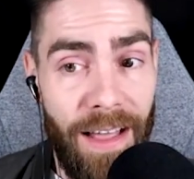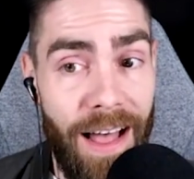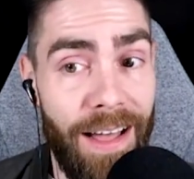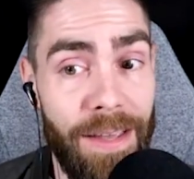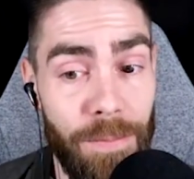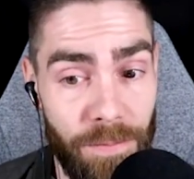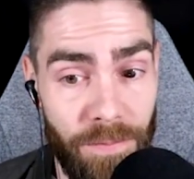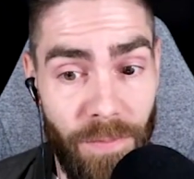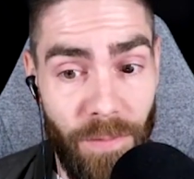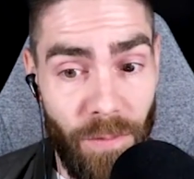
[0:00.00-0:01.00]

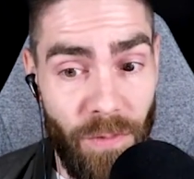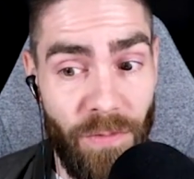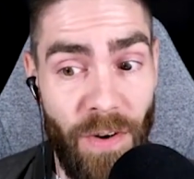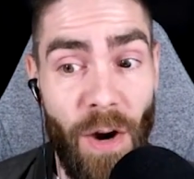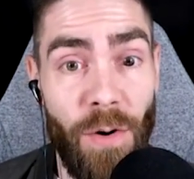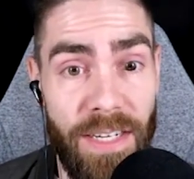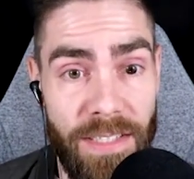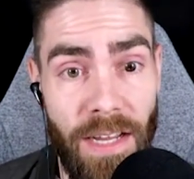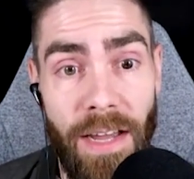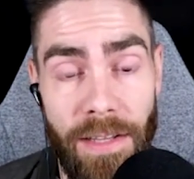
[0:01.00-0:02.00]
I'm very
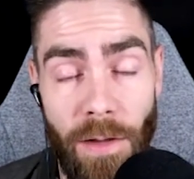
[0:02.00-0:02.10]
excited.